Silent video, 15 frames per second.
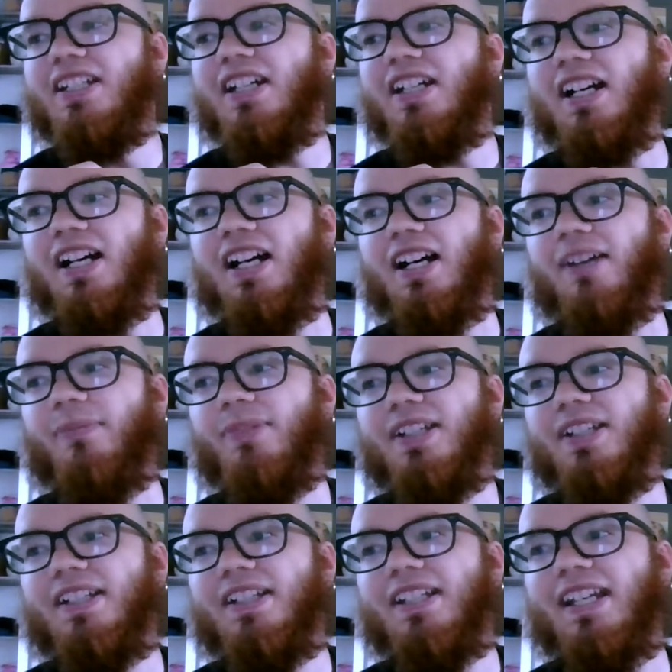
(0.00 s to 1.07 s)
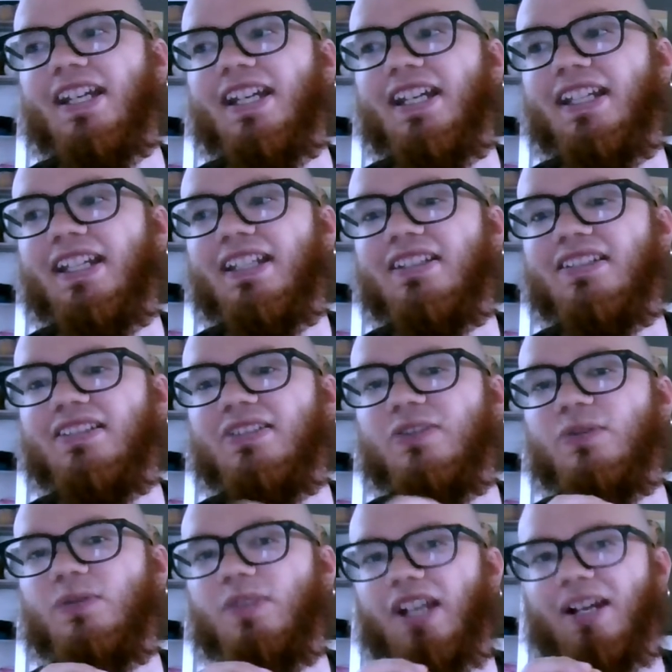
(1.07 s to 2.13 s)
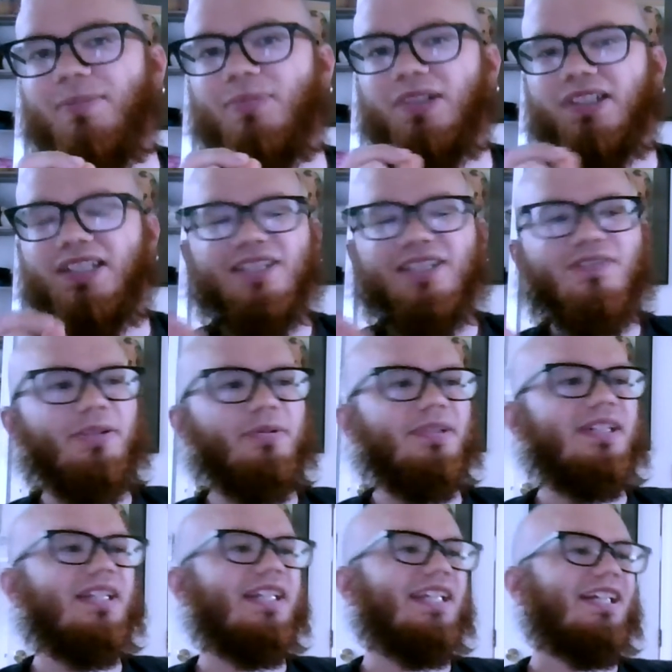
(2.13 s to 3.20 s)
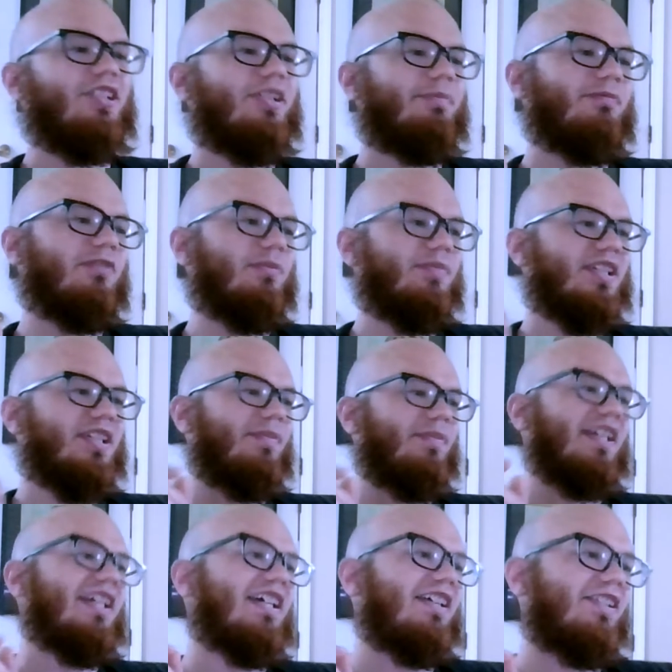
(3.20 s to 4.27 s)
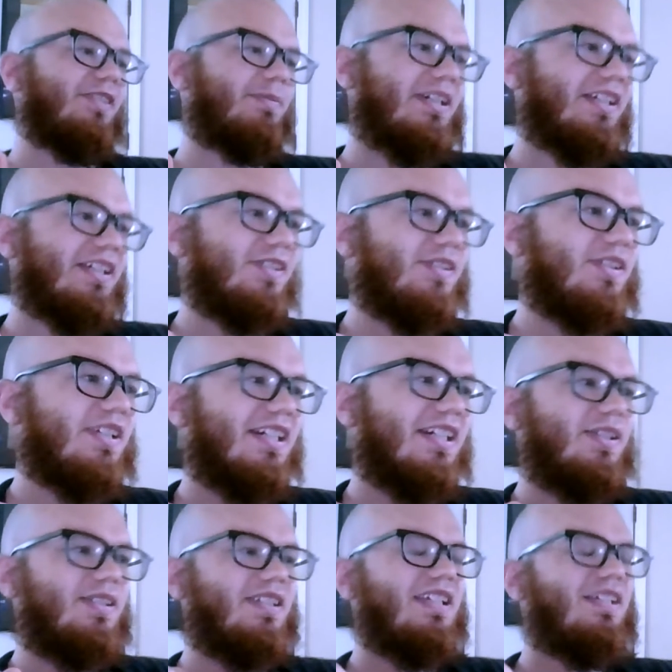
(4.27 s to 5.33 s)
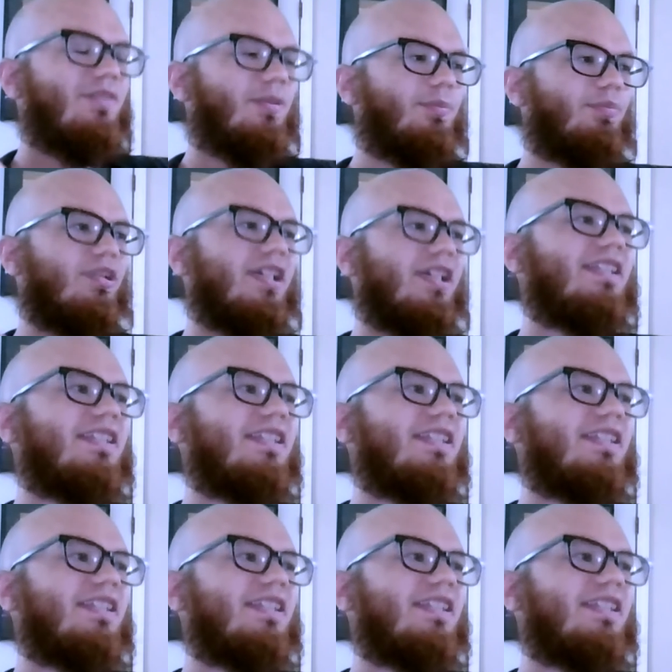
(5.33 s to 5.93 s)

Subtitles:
And I believe they were getting held up from something else, because to even bring